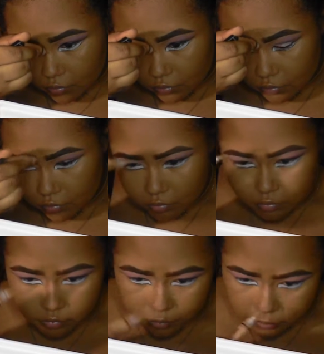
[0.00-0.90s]

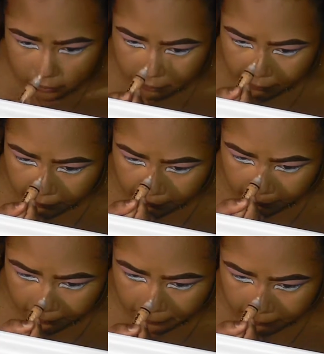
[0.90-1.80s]
because of the
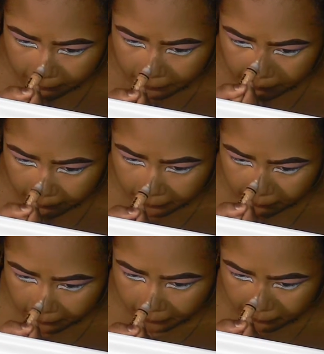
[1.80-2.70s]
light
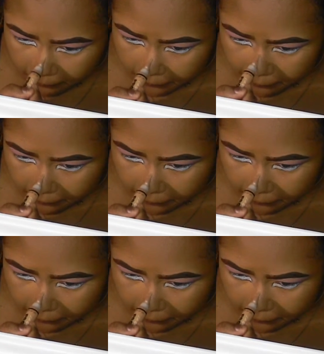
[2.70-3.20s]
colors.